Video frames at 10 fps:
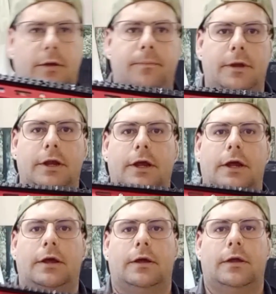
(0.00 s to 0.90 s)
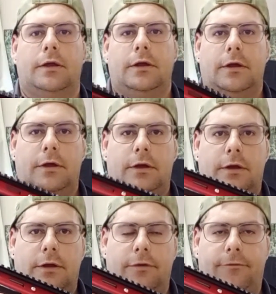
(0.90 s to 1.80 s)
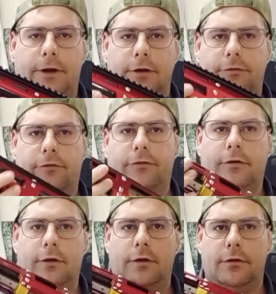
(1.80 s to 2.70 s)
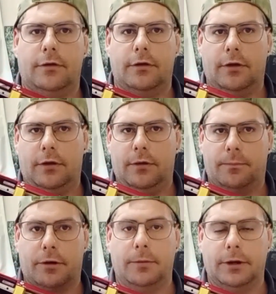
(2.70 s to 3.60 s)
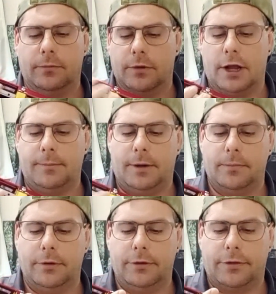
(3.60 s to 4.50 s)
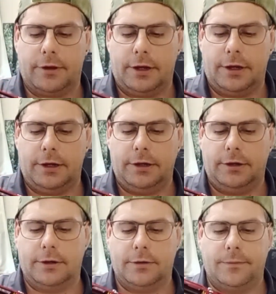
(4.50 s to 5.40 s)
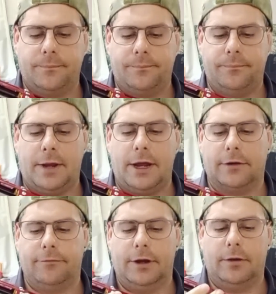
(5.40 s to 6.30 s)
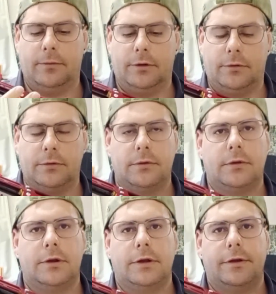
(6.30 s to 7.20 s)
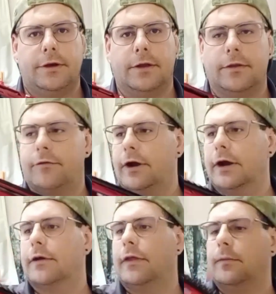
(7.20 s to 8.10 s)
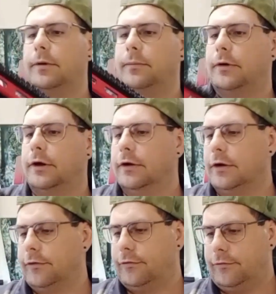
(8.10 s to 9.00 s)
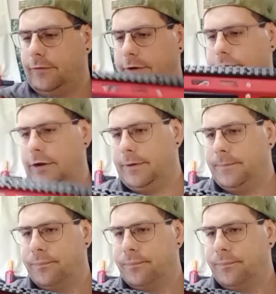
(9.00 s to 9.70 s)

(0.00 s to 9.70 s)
But yeah, the fellas probably will come up with a magged flower well down the track. That would be a pretty nice feature.